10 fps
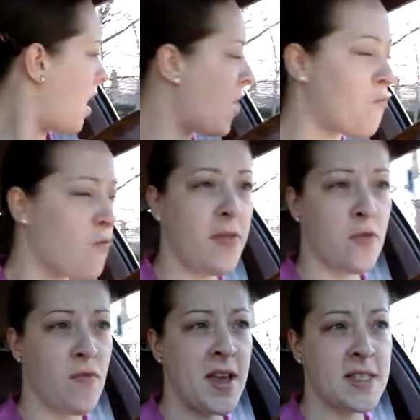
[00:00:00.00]
I run
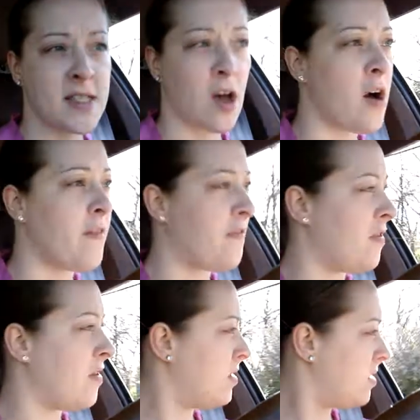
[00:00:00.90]
the risk of
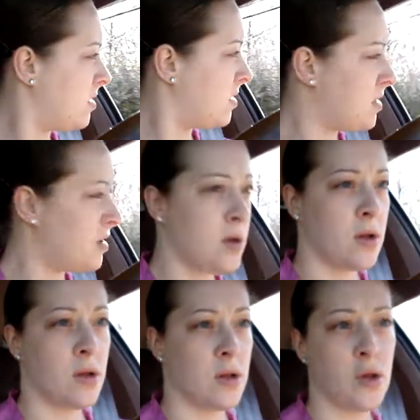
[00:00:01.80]

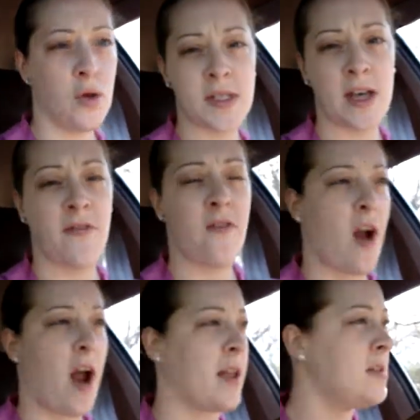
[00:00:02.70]
losing a
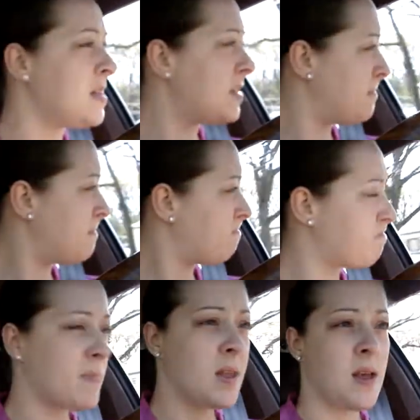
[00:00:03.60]
friend,
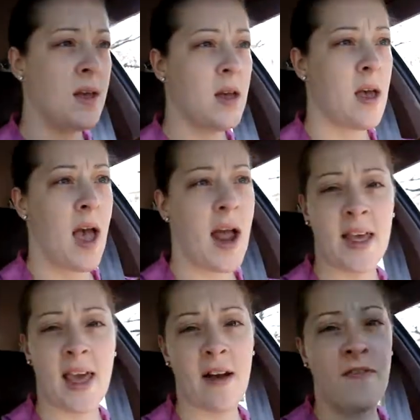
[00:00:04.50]

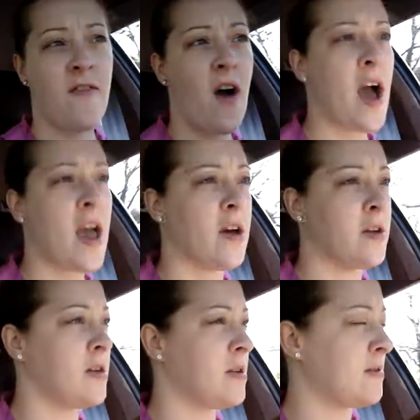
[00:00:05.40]
and getting fired.